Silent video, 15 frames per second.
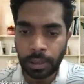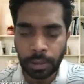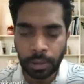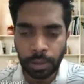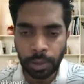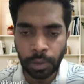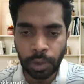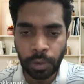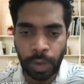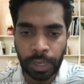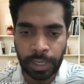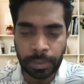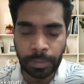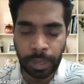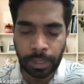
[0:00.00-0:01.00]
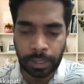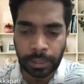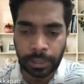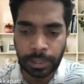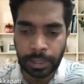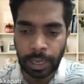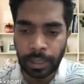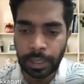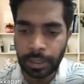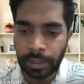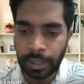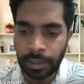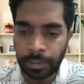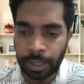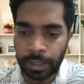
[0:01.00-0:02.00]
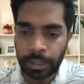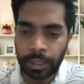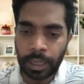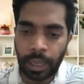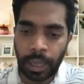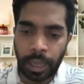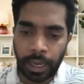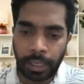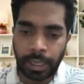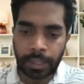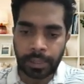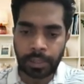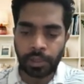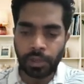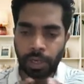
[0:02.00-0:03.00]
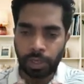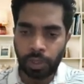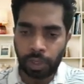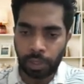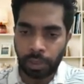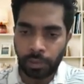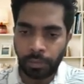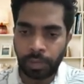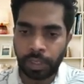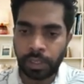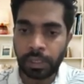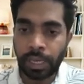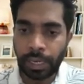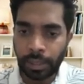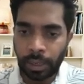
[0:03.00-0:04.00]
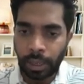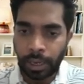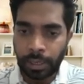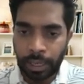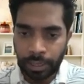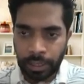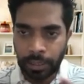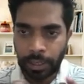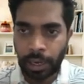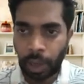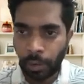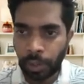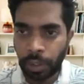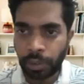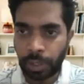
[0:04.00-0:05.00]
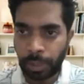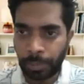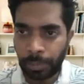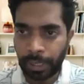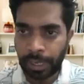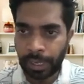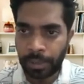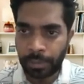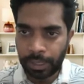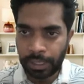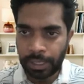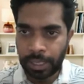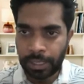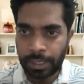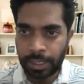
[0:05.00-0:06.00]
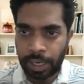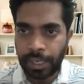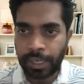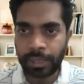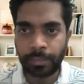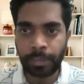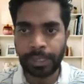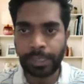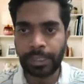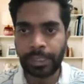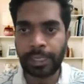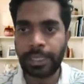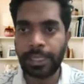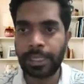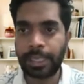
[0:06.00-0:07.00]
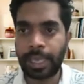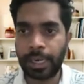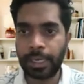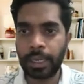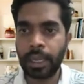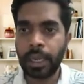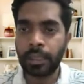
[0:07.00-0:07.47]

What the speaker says: So pseudovirus particles are nothing but it has a structure which doesn't allow it to replicate, but it has a genetic material inside.